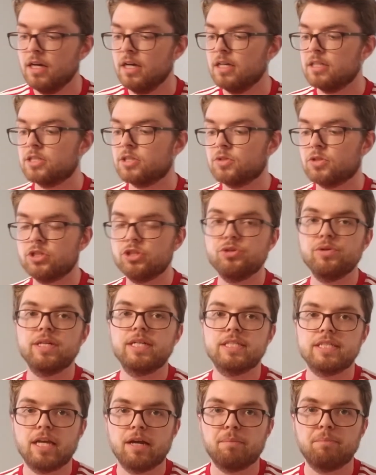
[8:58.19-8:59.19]
So 2
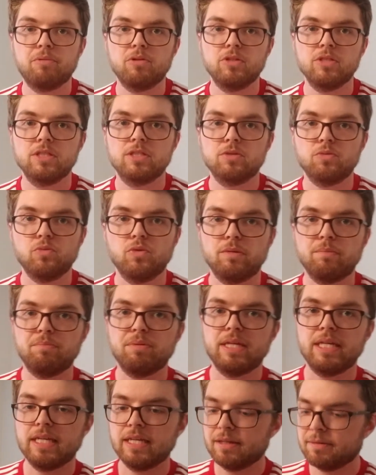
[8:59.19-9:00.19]
examples would
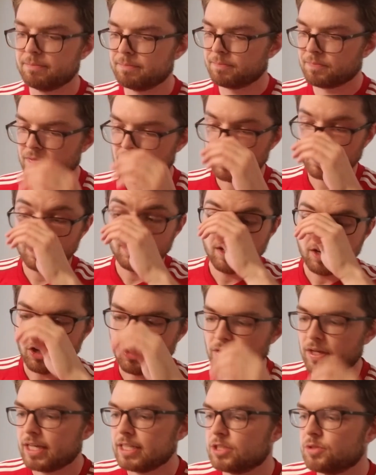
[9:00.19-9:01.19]
be,
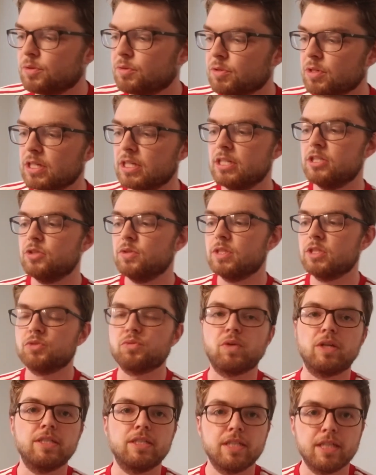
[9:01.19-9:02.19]
okay, so what we're going to do is
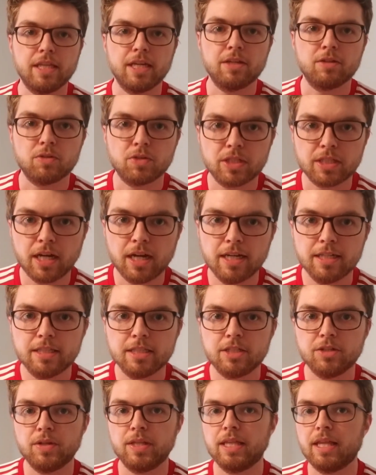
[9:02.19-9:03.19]
run to the other side.
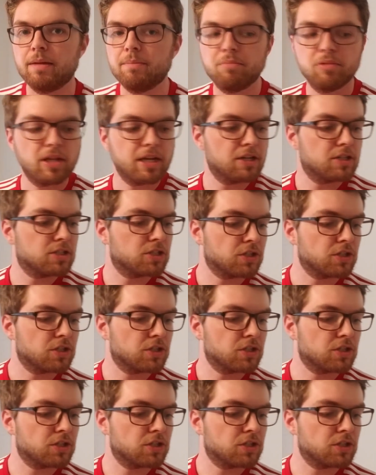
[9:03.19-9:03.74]
So then players, I'll